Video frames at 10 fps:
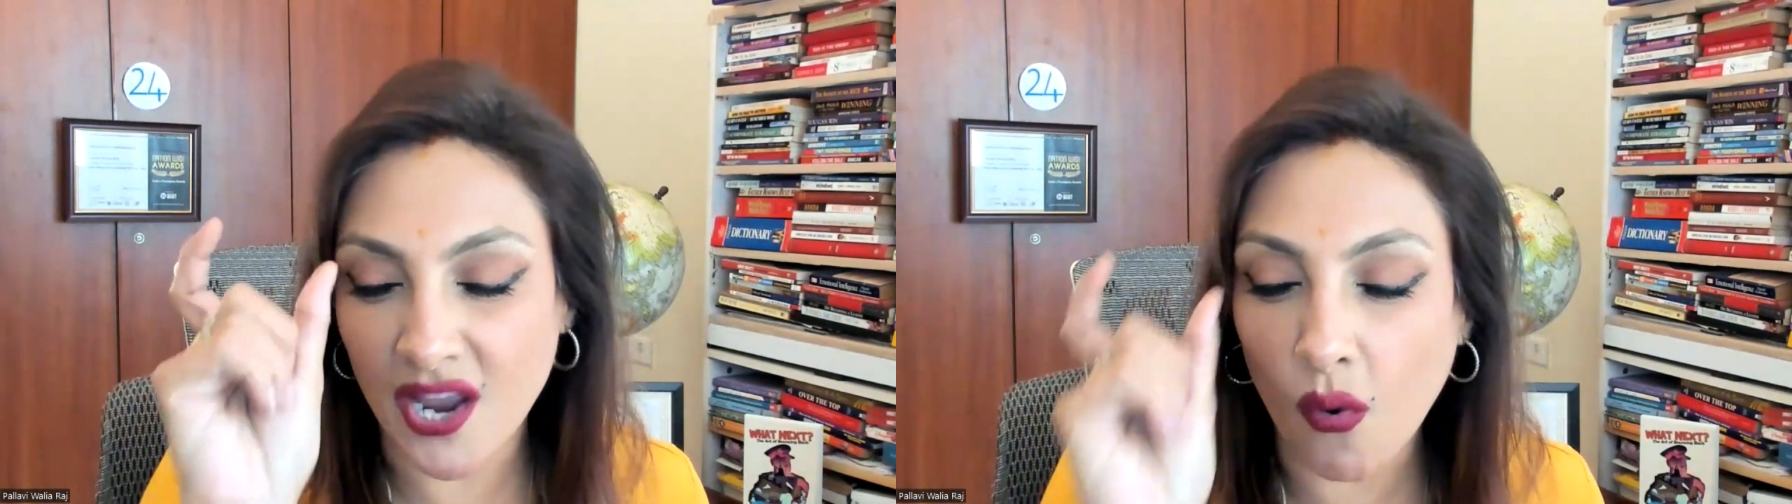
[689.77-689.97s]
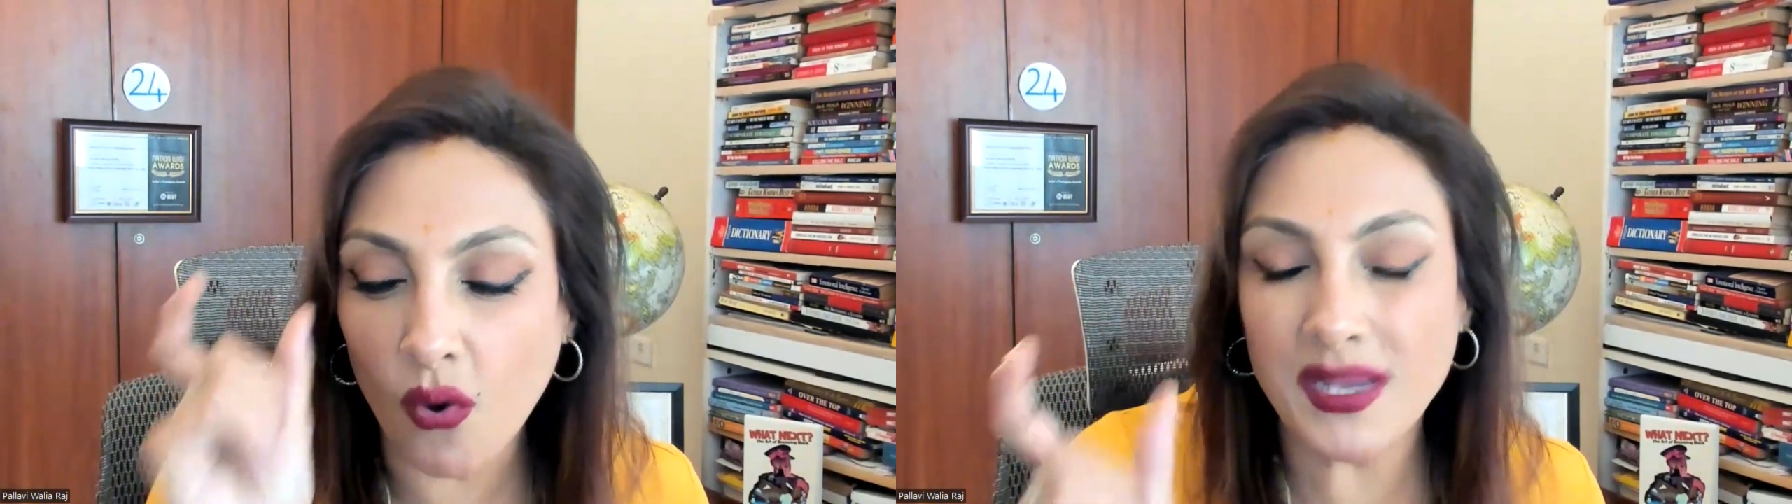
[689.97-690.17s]
I
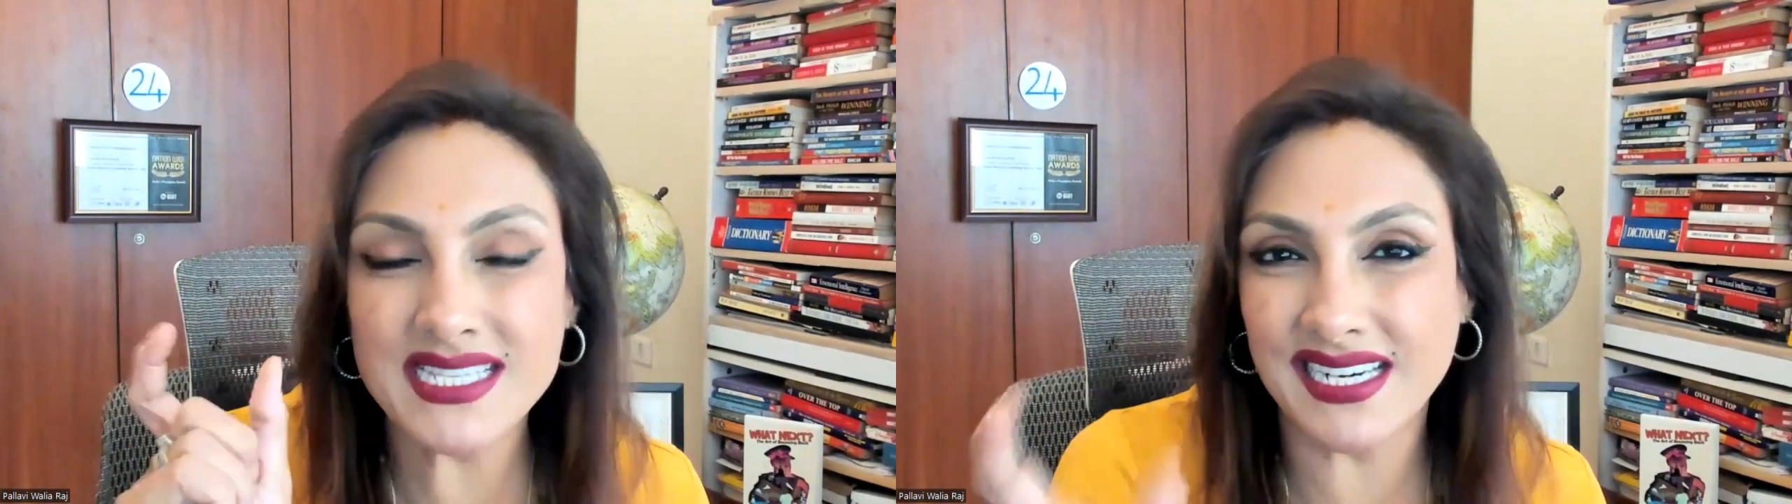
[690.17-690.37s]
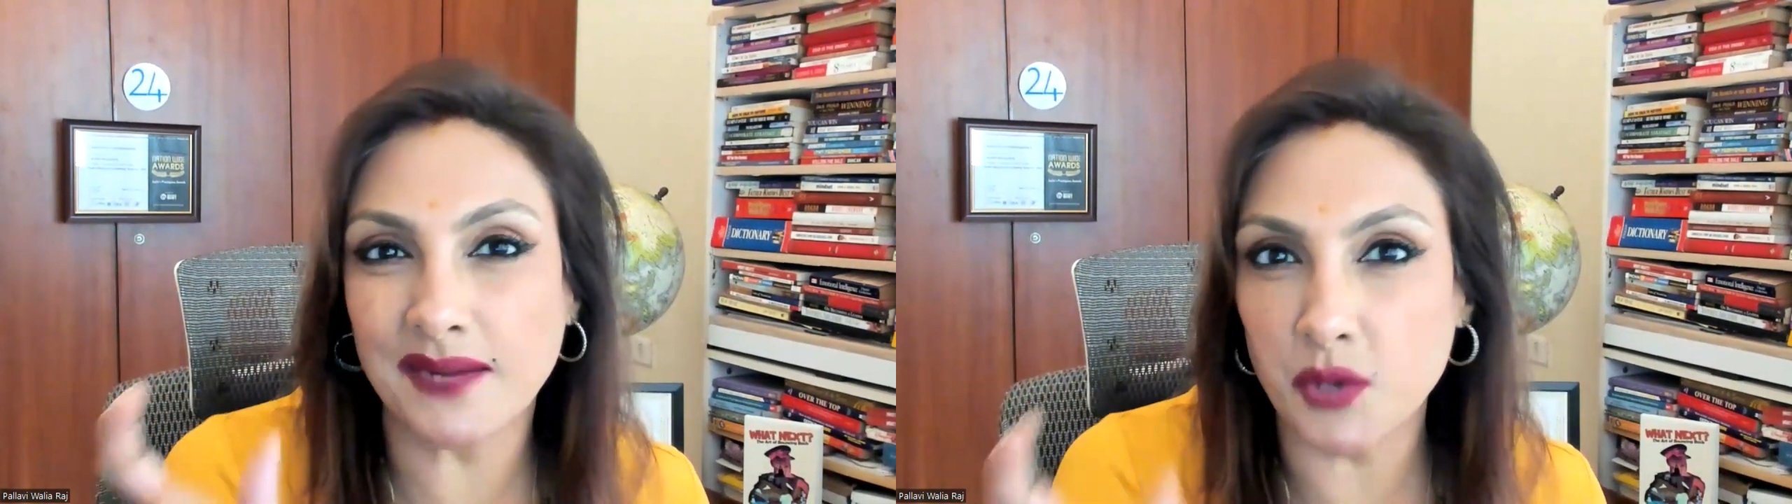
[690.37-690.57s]

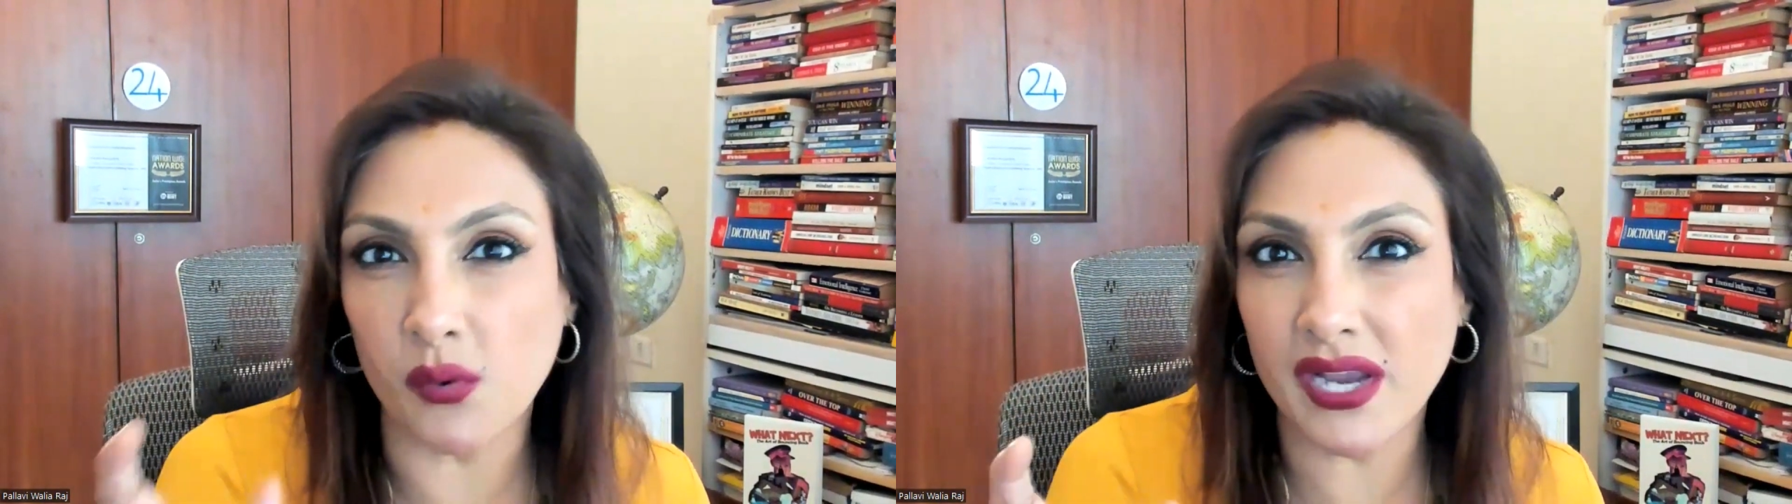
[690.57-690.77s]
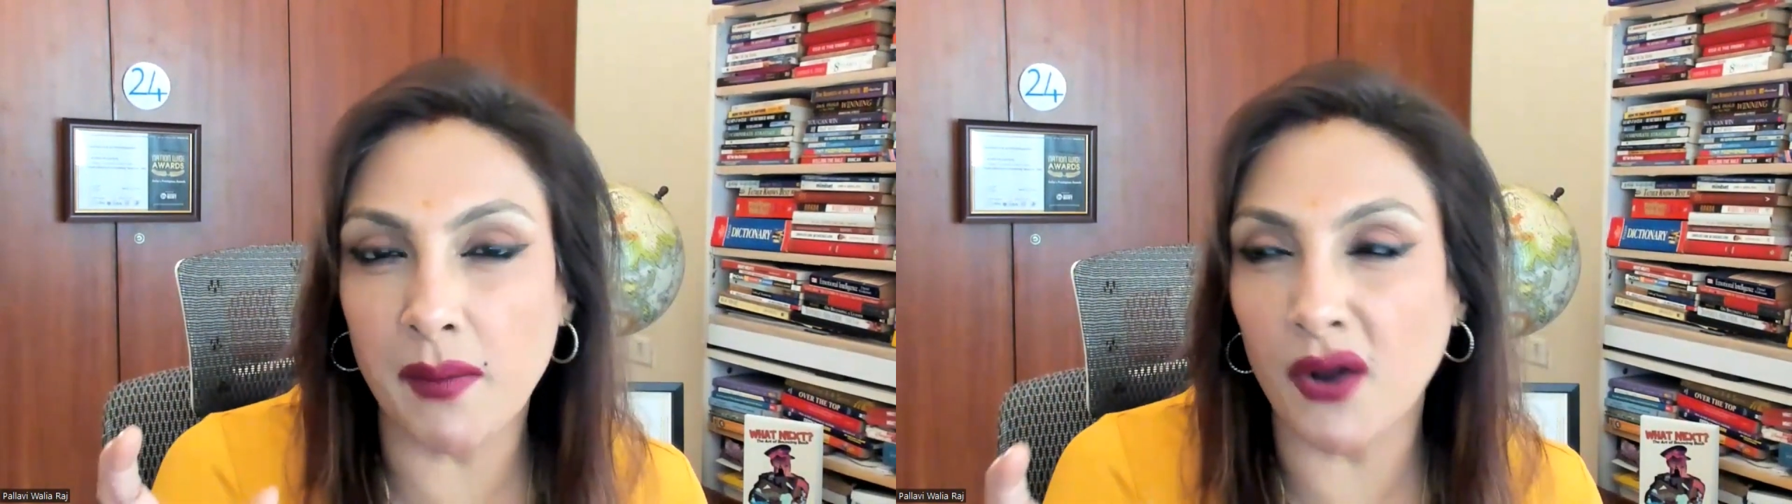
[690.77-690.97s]
always end up
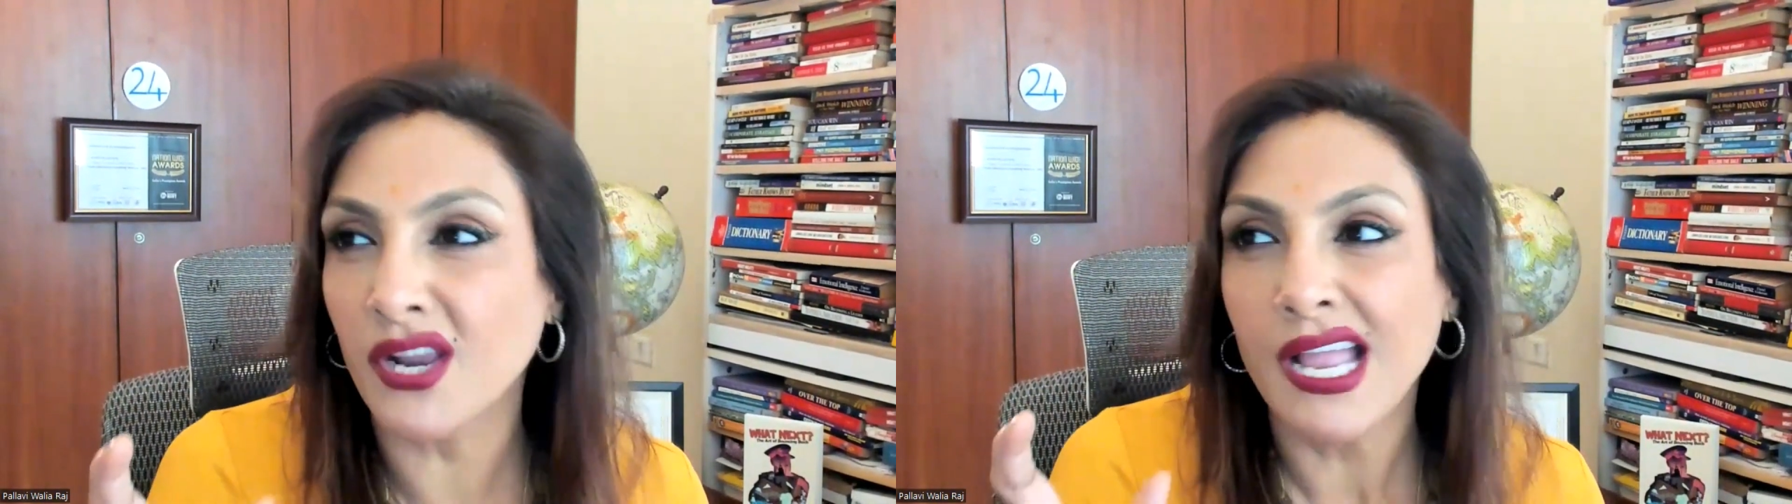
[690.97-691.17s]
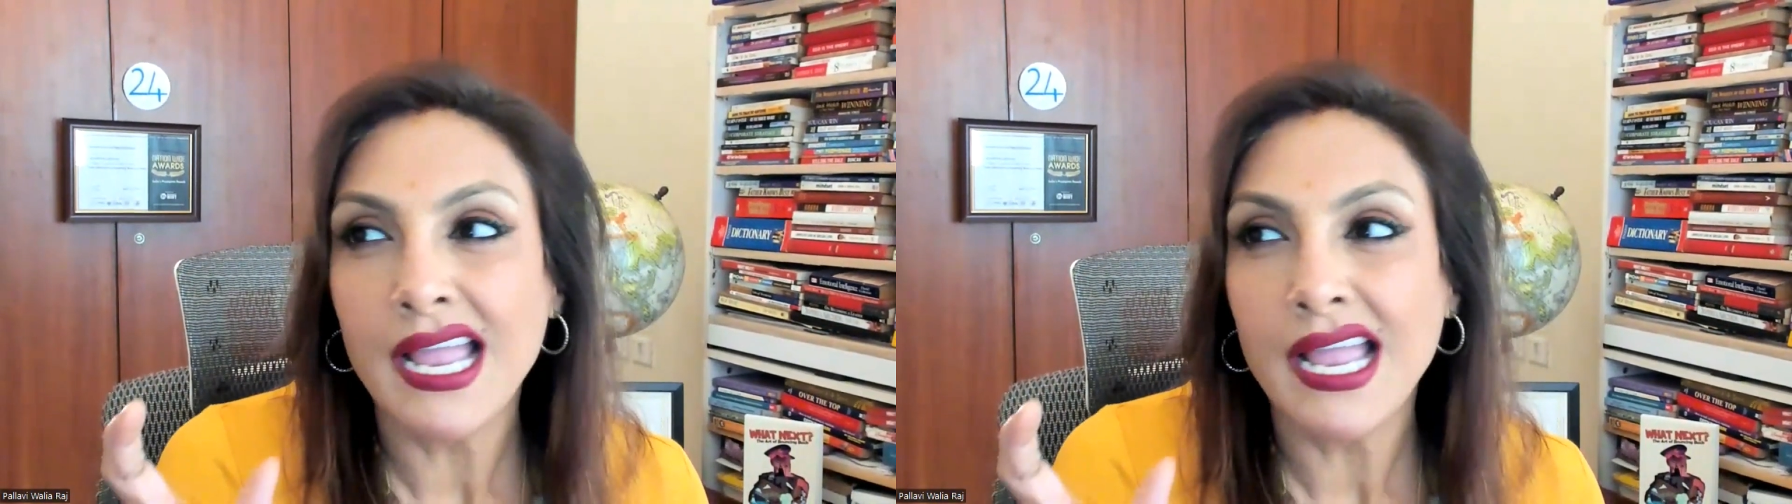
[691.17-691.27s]
talking about,